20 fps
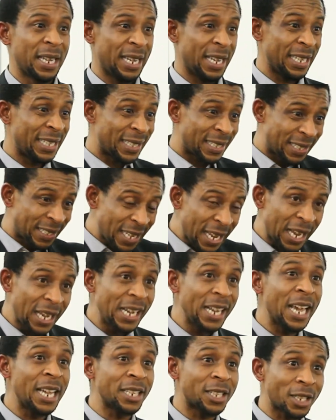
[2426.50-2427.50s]
a
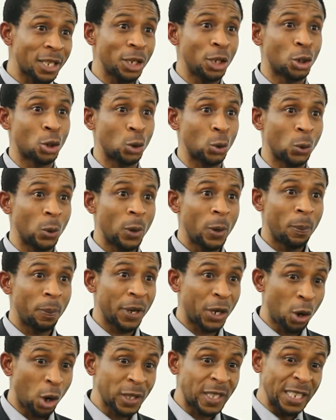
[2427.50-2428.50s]
salient issue,
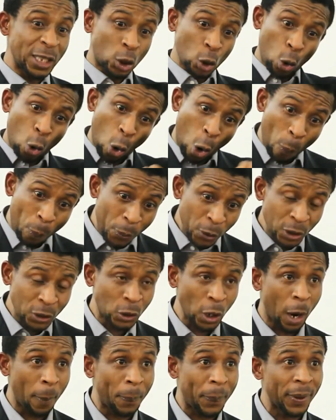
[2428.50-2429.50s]
because it
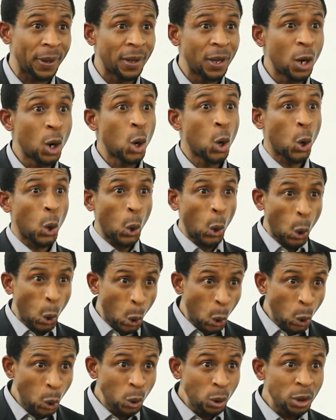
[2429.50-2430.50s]
opens up
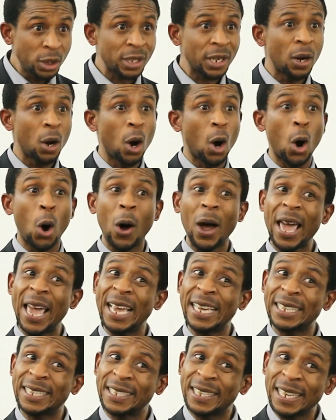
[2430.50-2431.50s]
old or
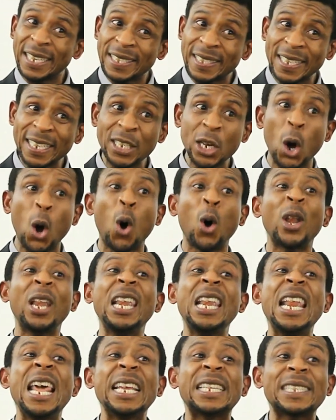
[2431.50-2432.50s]
existing or
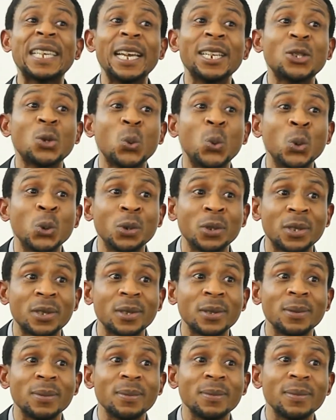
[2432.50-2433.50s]
latent
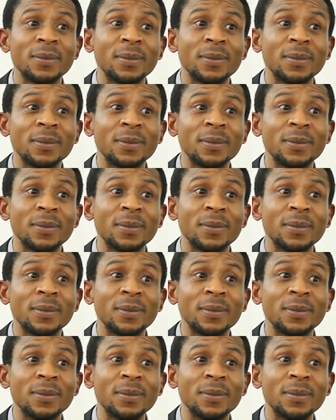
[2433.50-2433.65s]
wounds.